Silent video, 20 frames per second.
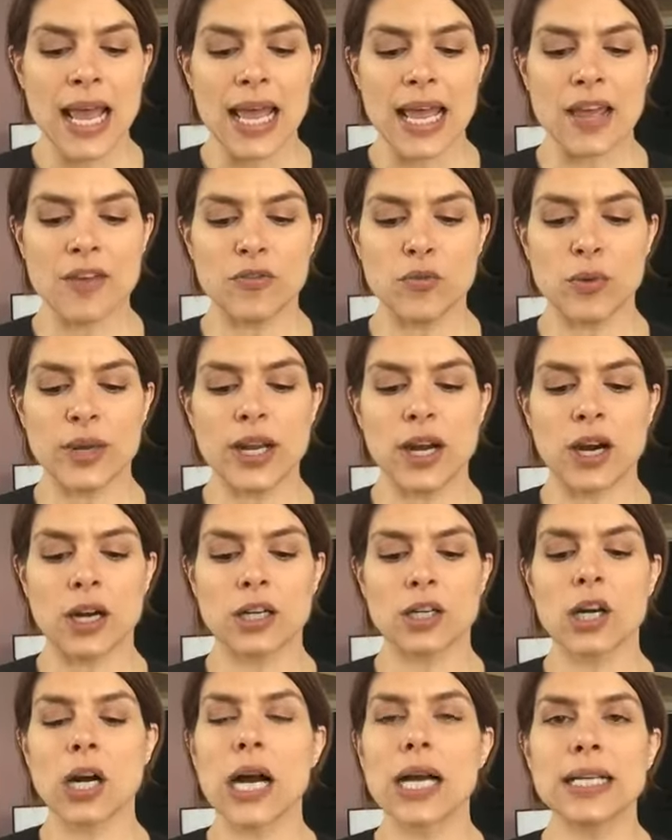If we are
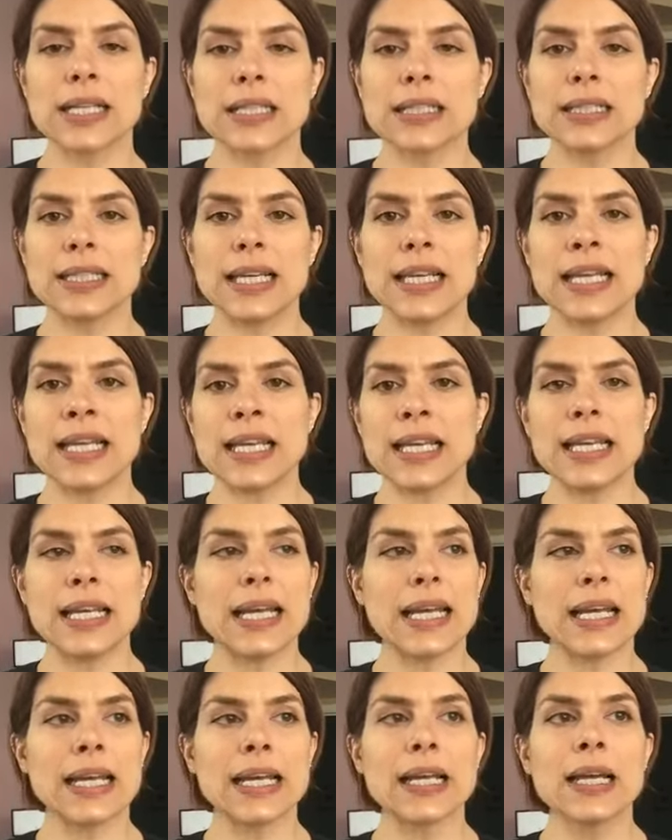chronically
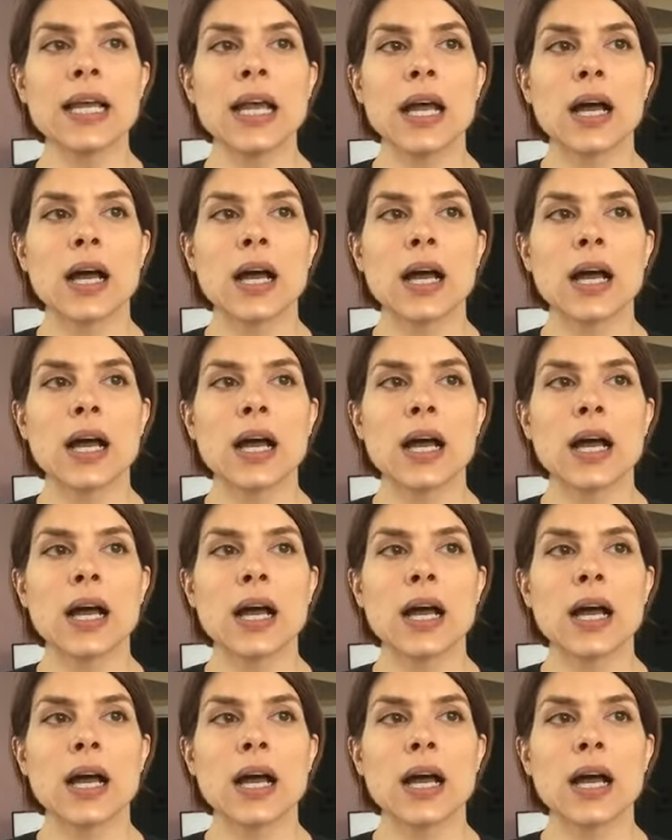eating